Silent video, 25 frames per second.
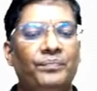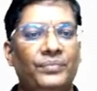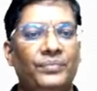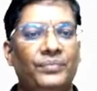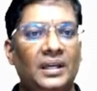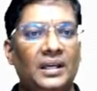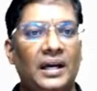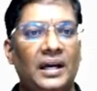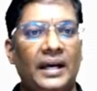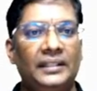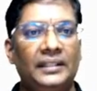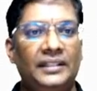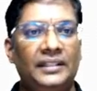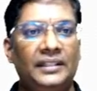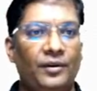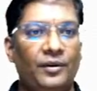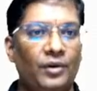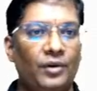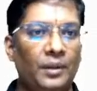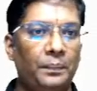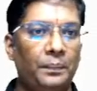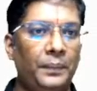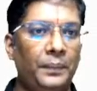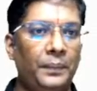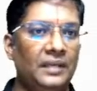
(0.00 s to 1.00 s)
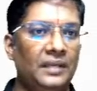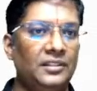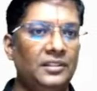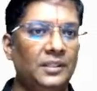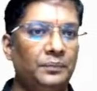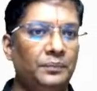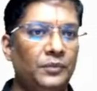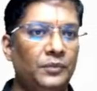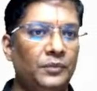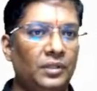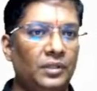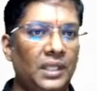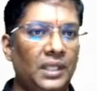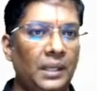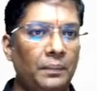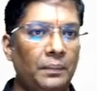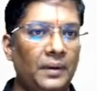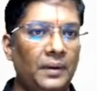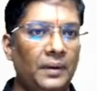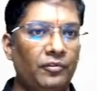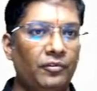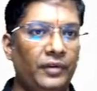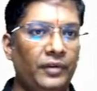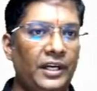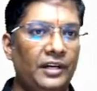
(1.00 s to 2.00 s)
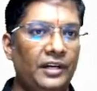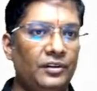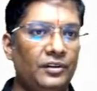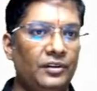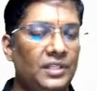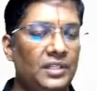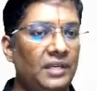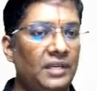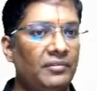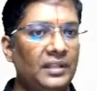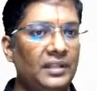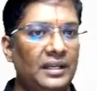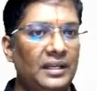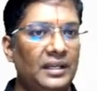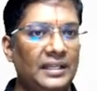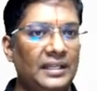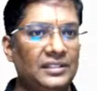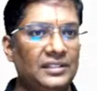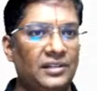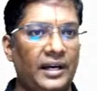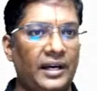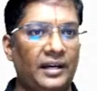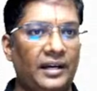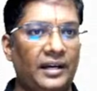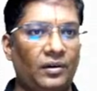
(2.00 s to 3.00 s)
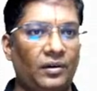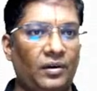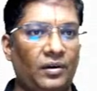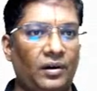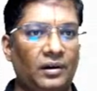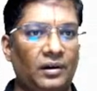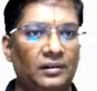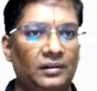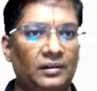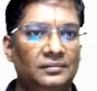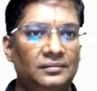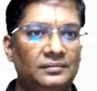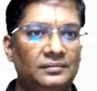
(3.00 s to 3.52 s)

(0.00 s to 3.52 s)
Gayatri kuda B ani cheptundi, but we need to see whether it is right or wrong.